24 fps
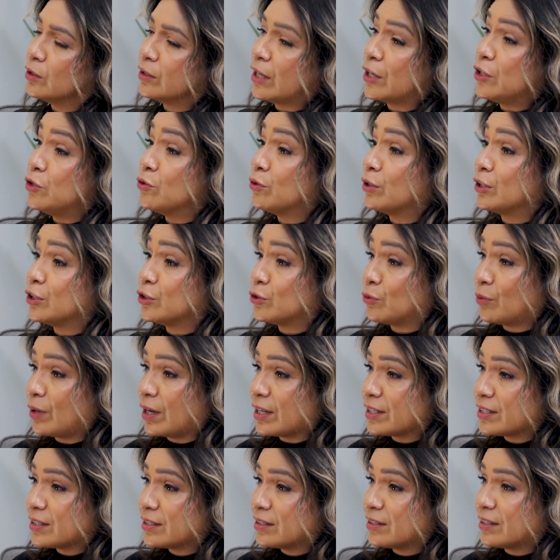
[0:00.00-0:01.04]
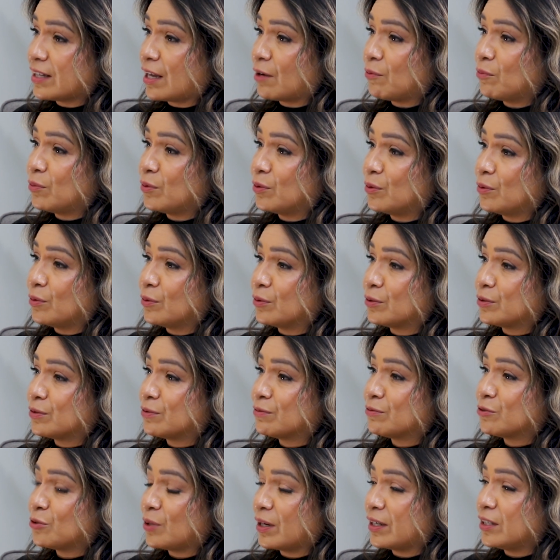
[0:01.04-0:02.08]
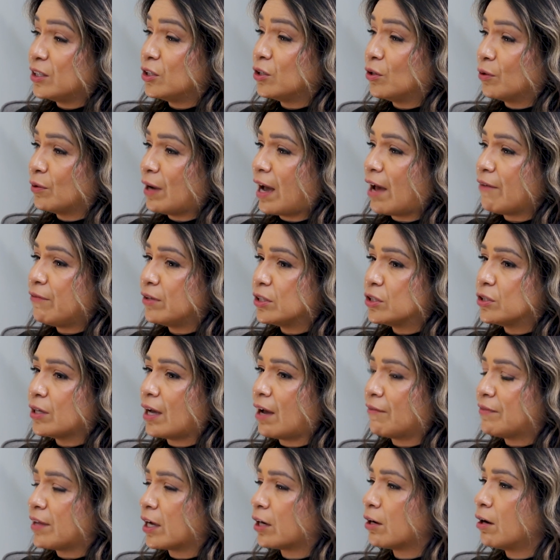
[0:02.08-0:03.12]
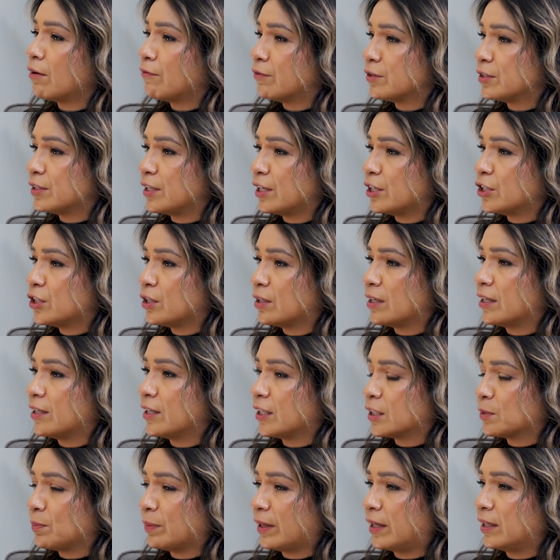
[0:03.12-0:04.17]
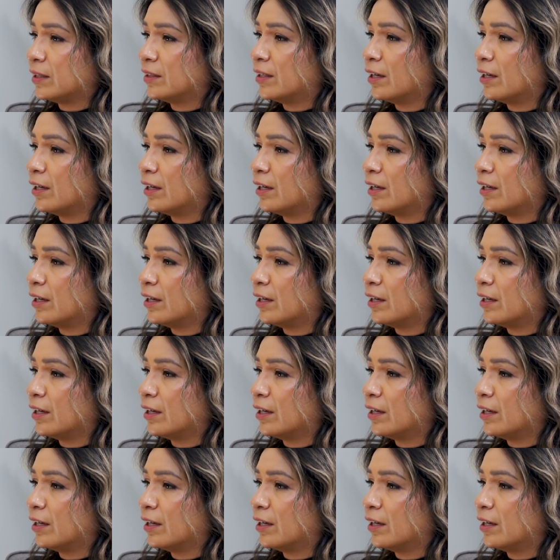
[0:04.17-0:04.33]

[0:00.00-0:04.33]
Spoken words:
you can trust, that will train, having to have that conversation and explain